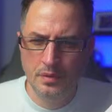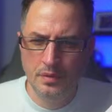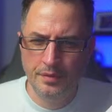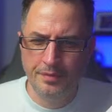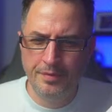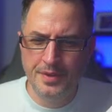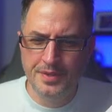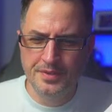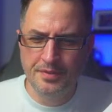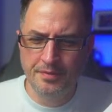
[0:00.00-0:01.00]

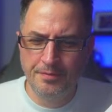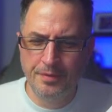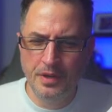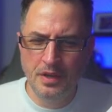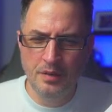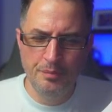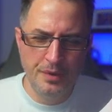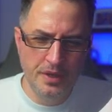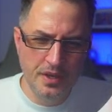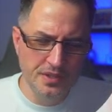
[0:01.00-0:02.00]
Frizz-free
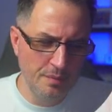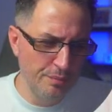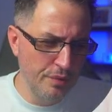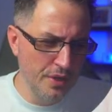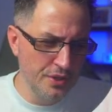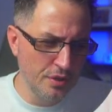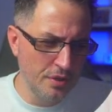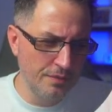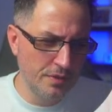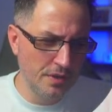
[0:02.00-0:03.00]
beanies. I'm pretty sure
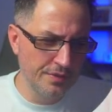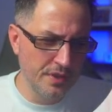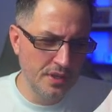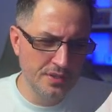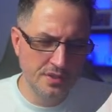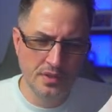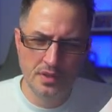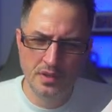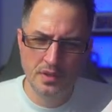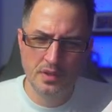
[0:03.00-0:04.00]
I've got these
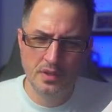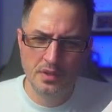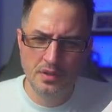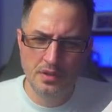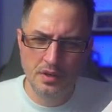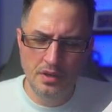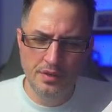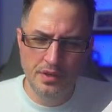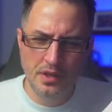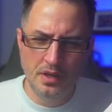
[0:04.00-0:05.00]
on
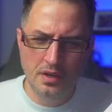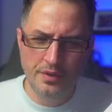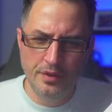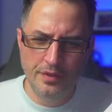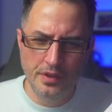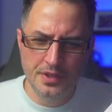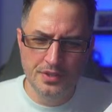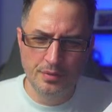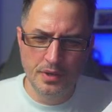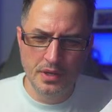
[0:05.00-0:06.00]
the on the list
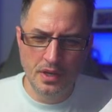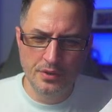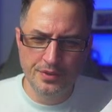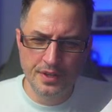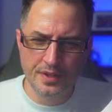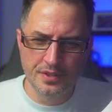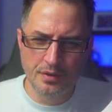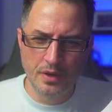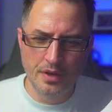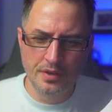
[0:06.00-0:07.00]
already. I do think that's a
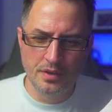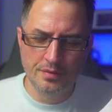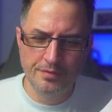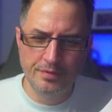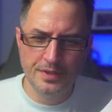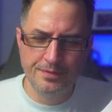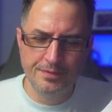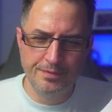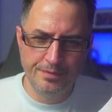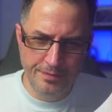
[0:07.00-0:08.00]
great idea.
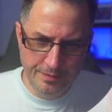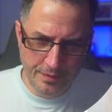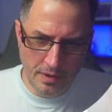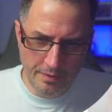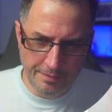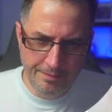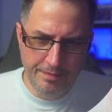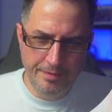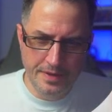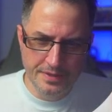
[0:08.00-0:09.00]

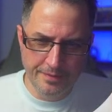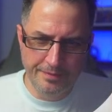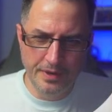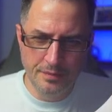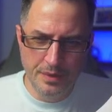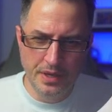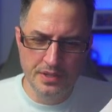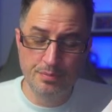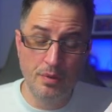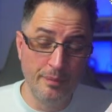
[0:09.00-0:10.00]
Fizz-free beanies. Problem